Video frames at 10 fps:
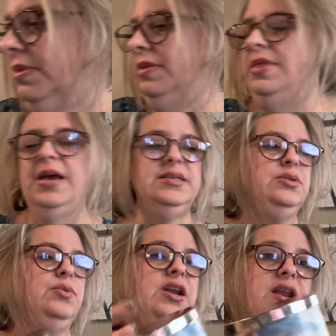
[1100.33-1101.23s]
Next
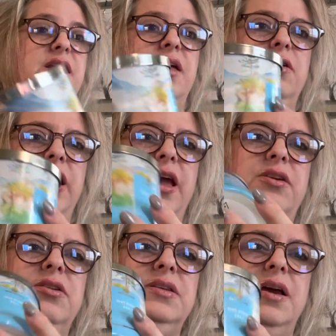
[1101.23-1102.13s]
one, another
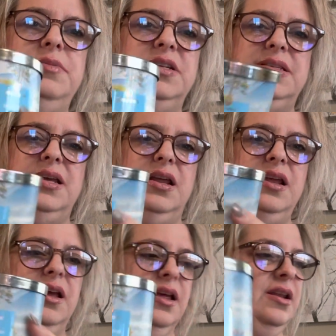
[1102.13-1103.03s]
candle. I'm just
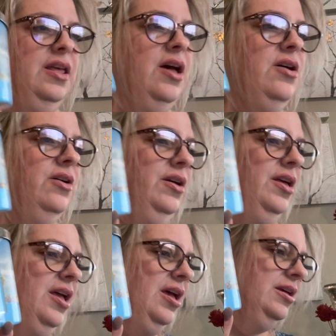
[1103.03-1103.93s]
hitting it.
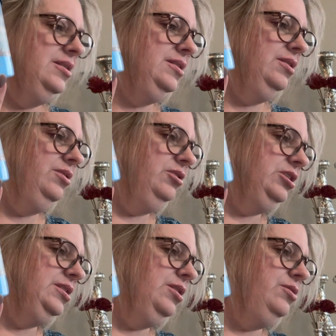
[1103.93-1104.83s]
So they're
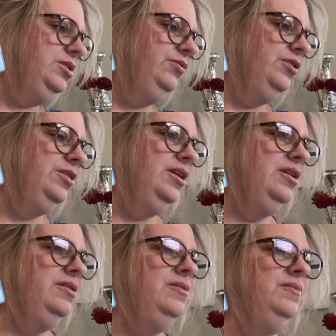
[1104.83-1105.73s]
so different
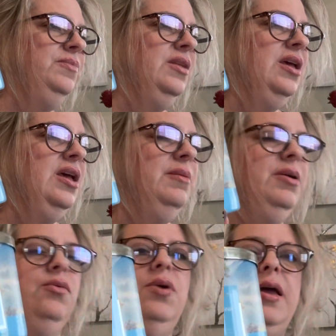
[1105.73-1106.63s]

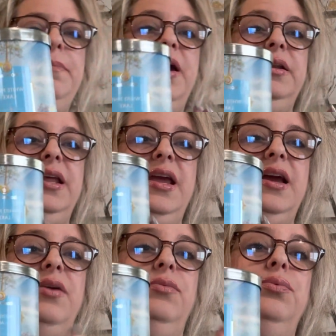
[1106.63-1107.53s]
but White Pine Lake,
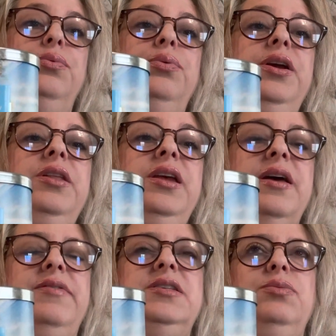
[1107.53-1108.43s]
I really
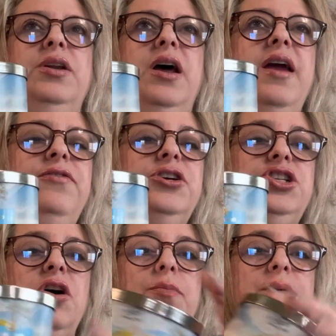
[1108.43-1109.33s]
love this. When I first
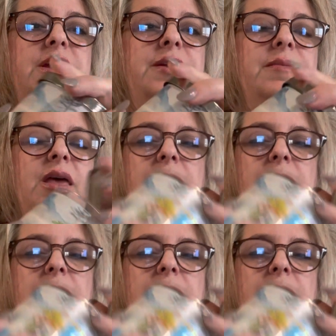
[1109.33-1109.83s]
opened it,